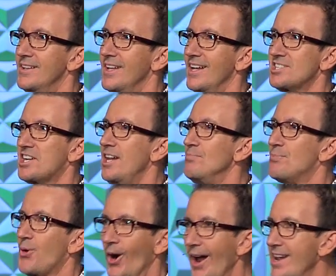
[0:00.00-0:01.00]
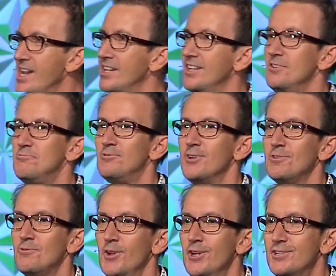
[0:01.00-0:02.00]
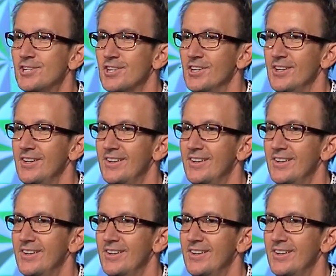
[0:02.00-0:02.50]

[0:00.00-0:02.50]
Let's keep praying for the future.